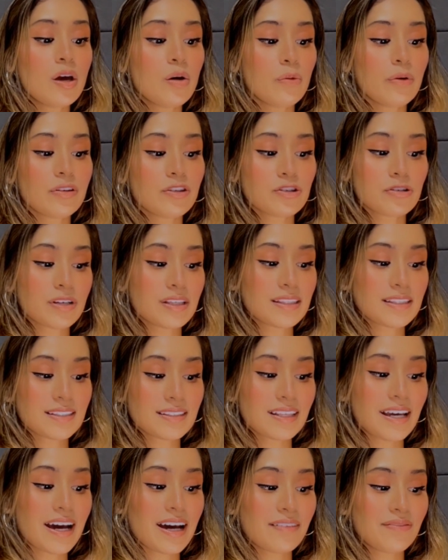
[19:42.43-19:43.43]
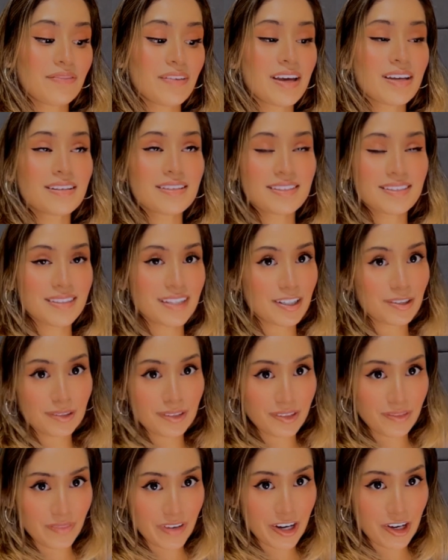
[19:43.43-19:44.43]
with trained staff in a sterile
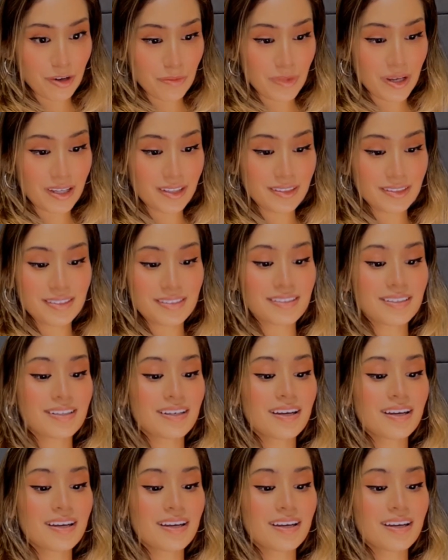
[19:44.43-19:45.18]
environment.